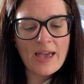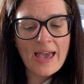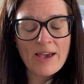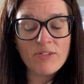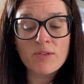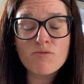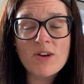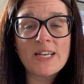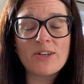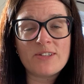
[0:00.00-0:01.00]
Have a
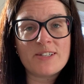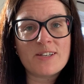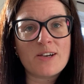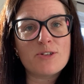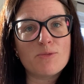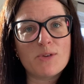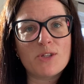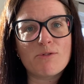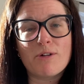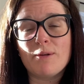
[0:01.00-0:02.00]
really good discussion with
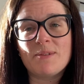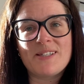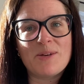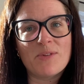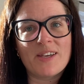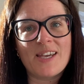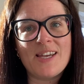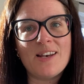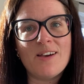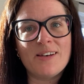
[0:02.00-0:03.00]
the group to see what the
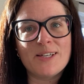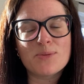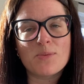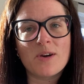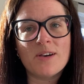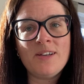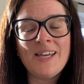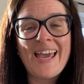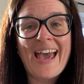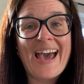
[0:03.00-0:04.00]
key learnings were
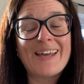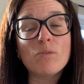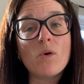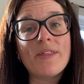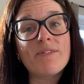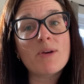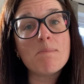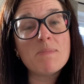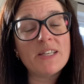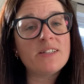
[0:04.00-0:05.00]
and what they've
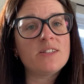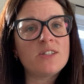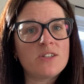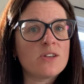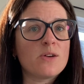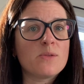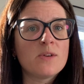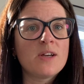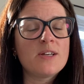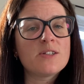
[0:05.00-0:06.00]
committed to do.
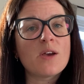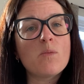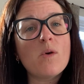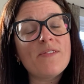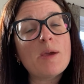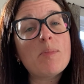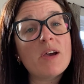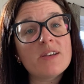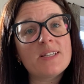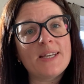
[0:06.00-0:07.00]
So what have they
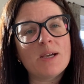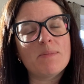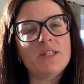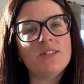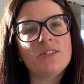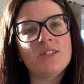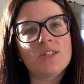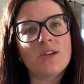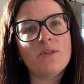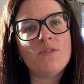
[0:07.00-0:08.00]
personally committed to
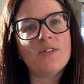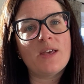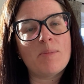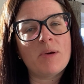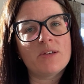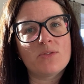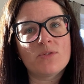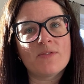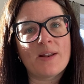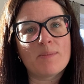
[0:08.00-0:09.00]
do for their personal
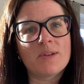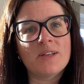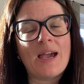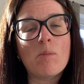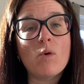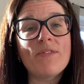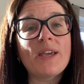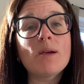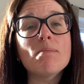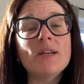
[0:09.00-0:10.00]
development, and what have they
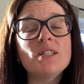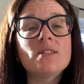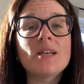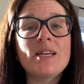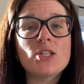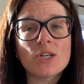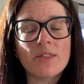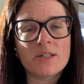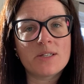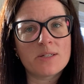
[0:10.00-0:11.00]
committed to each
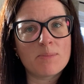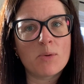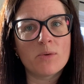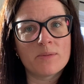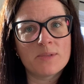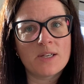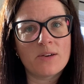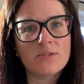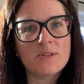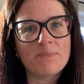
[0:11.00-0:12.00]
other to support
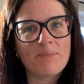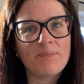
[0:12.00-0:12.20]
themselves?